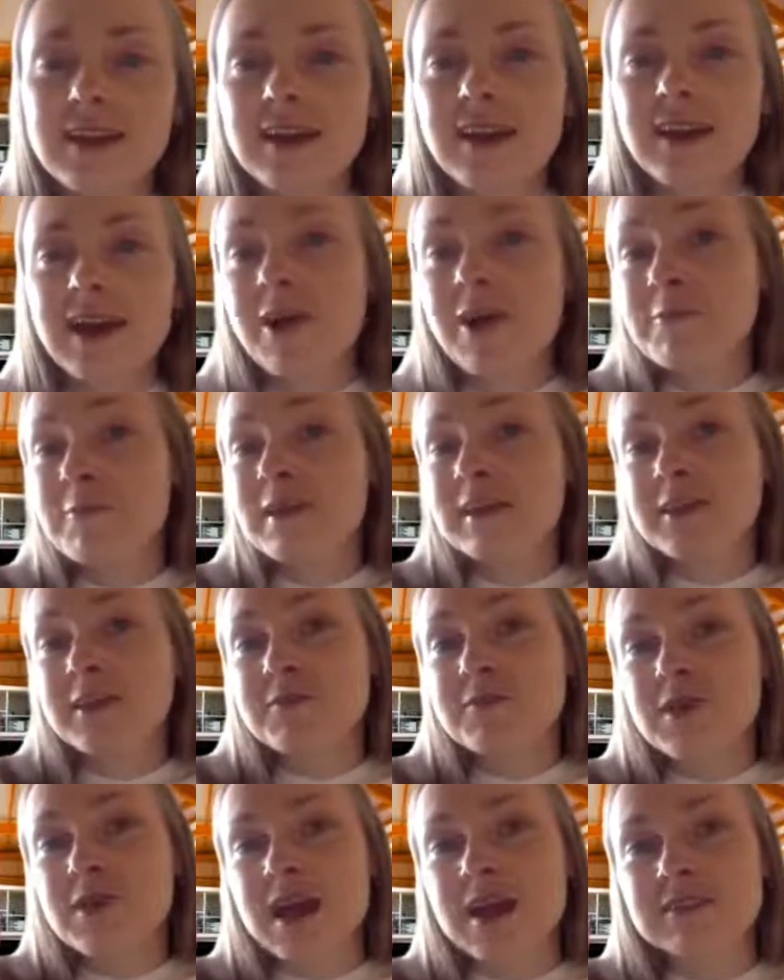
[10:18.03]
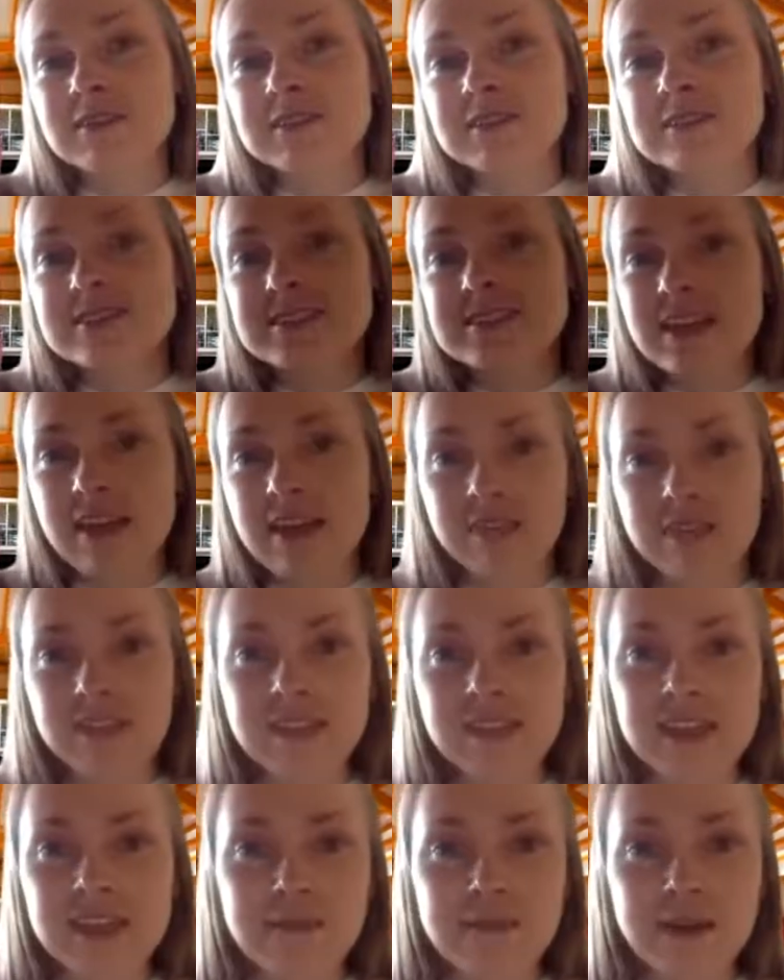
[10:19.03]
How many of you haven't sent
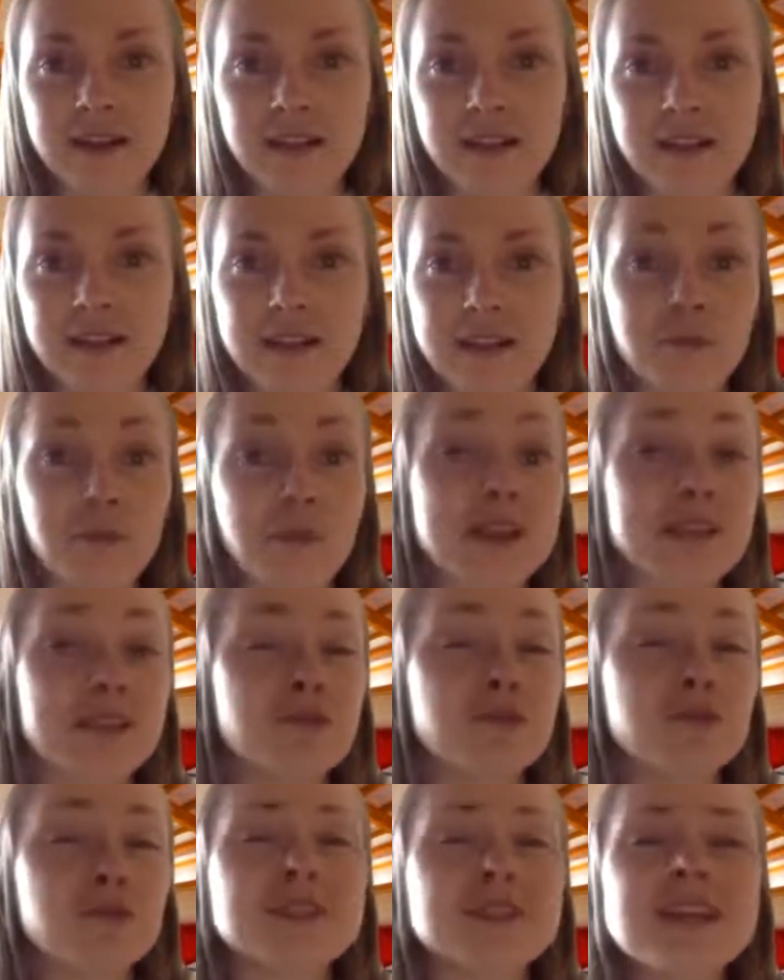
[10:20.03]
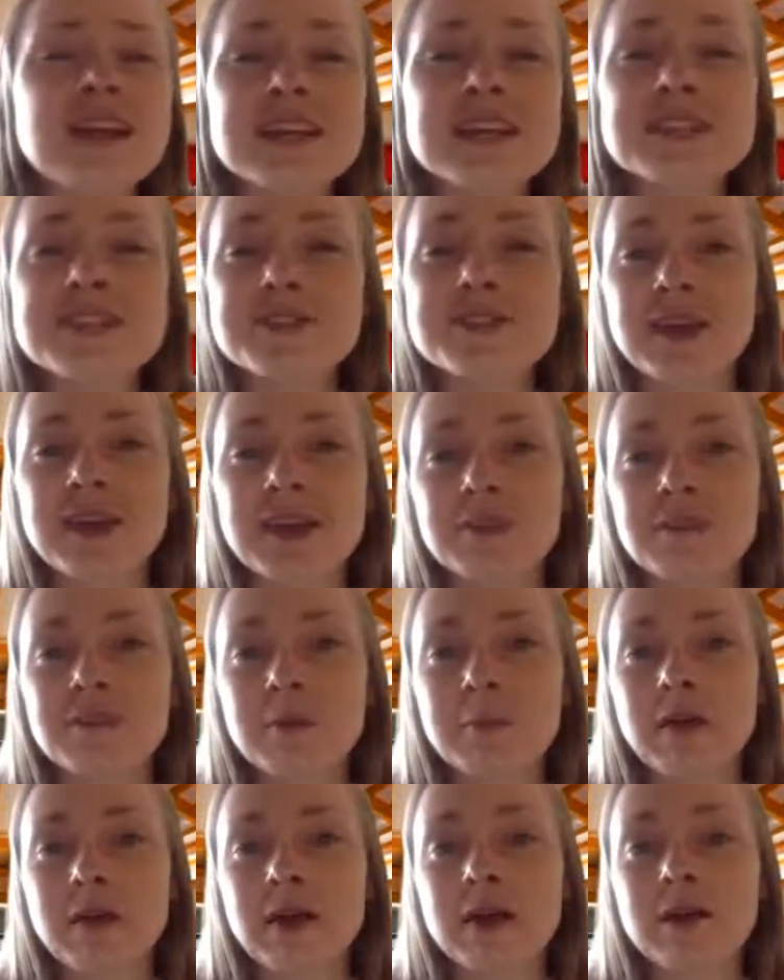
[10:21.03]
an email and waited for days to get a
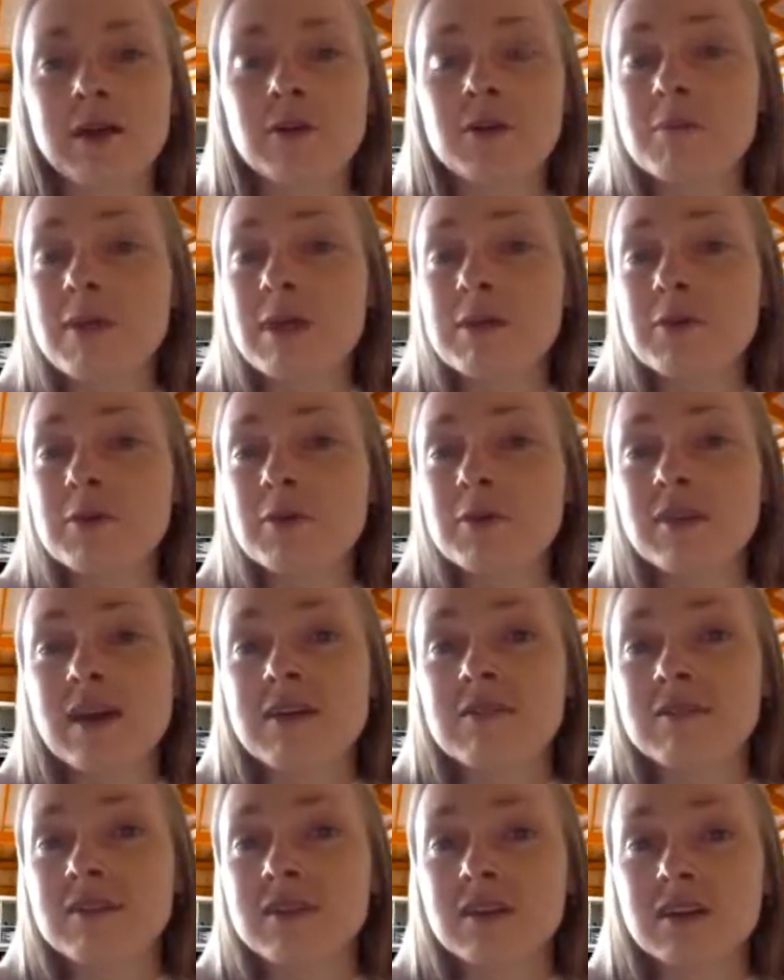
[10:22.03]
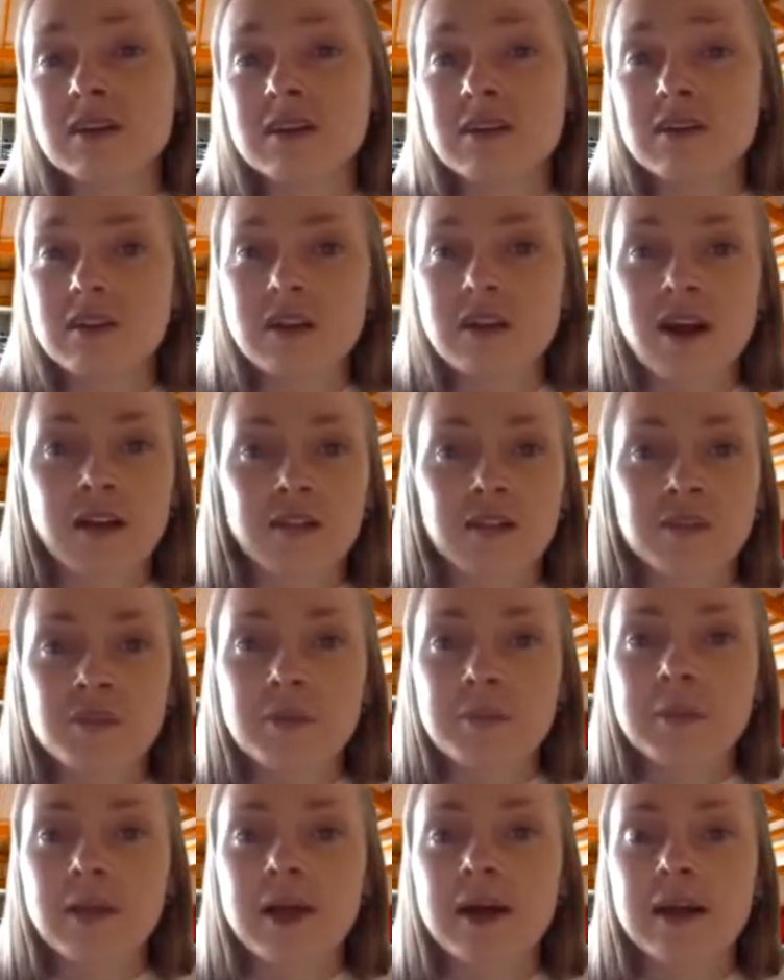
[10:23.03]
reply, or maybe you never got a
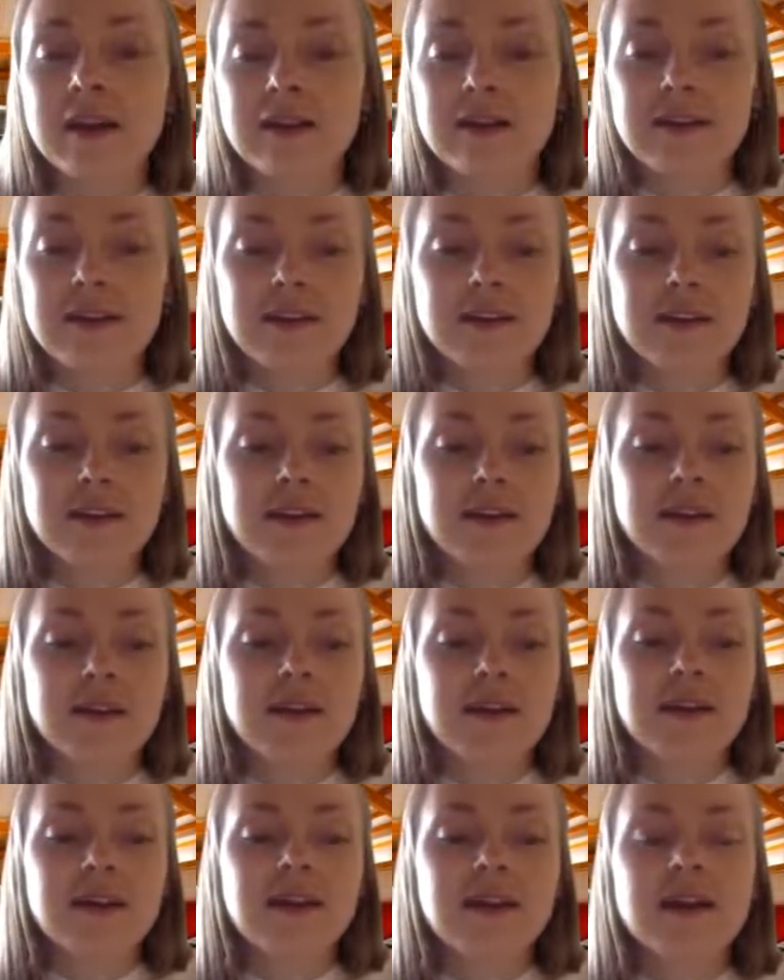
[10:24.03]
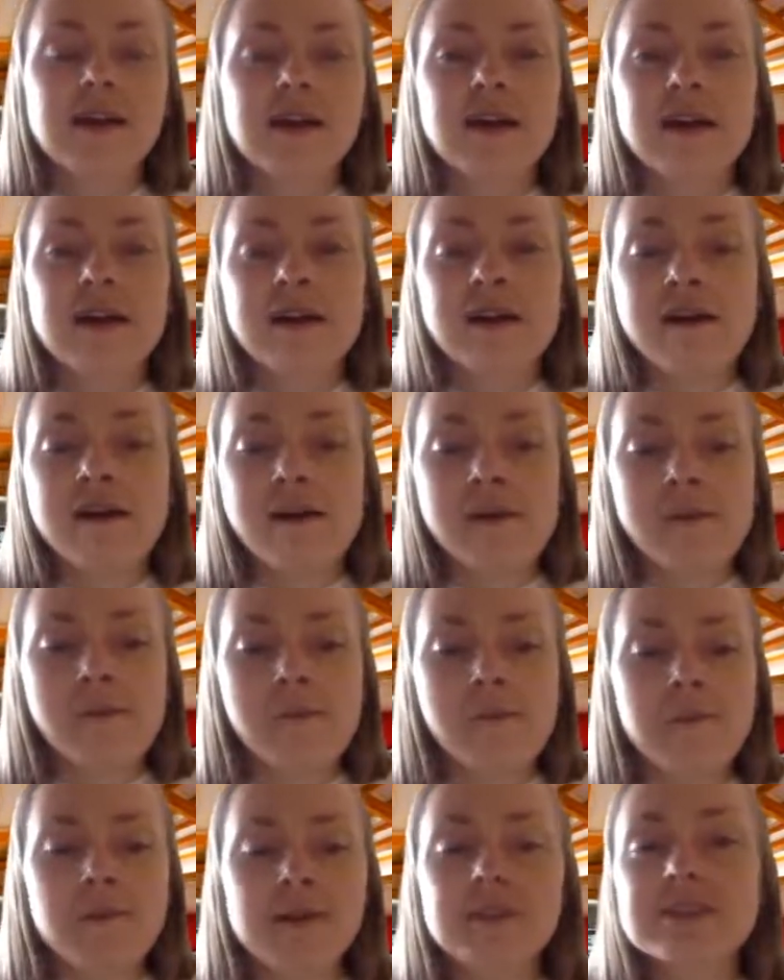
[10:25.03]
reply?
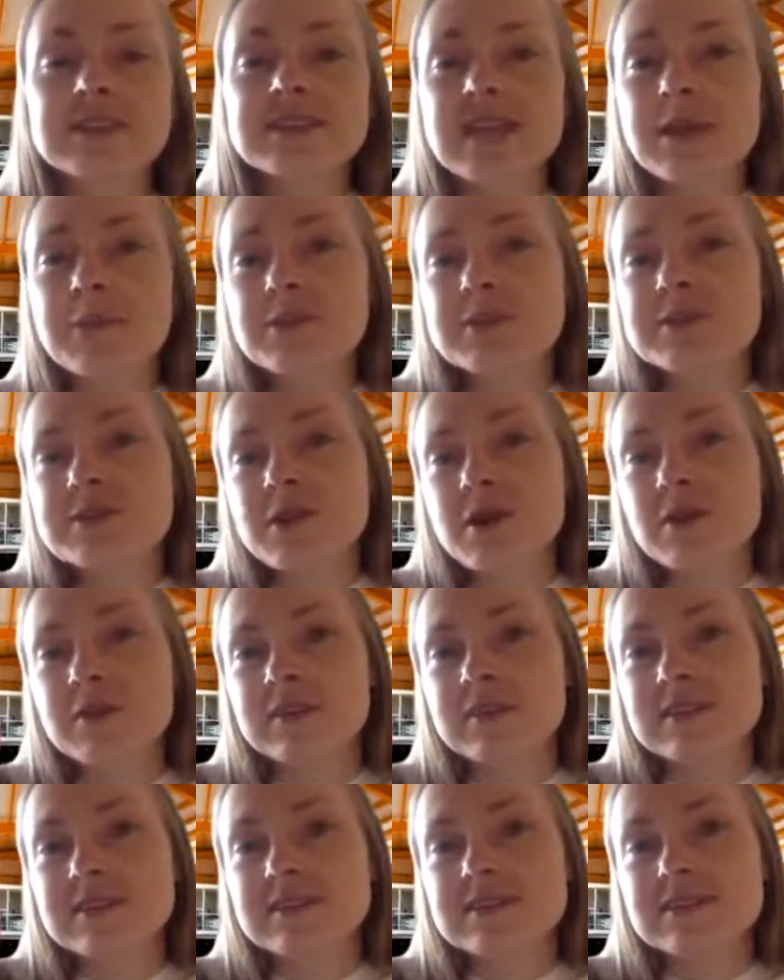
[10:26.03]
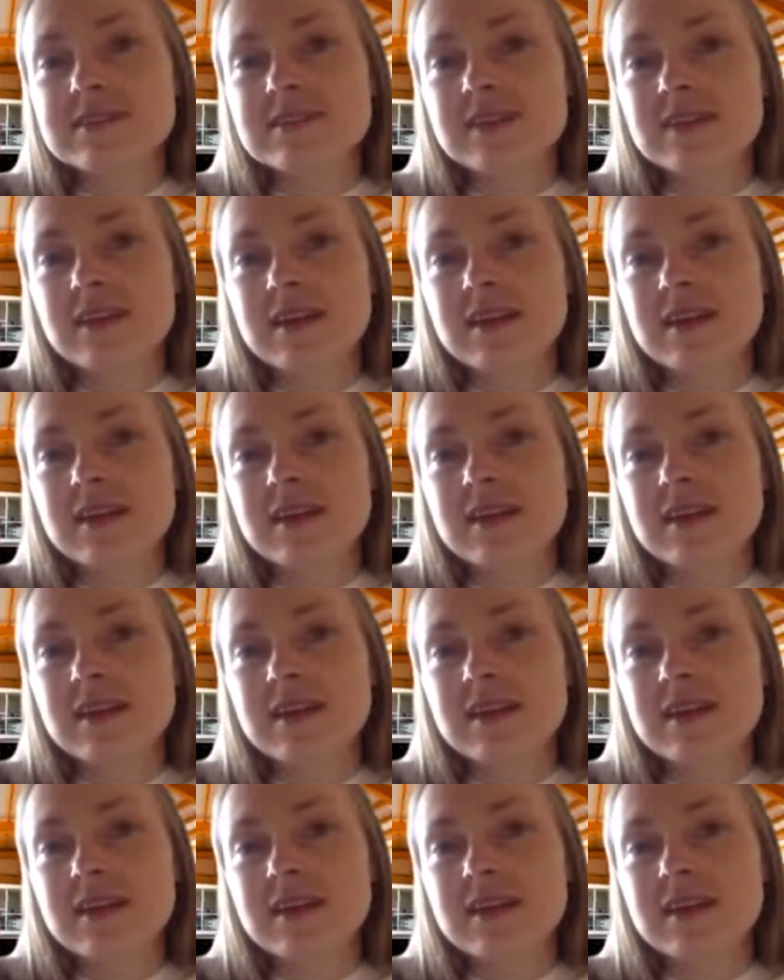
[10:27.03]
And the same with surveys.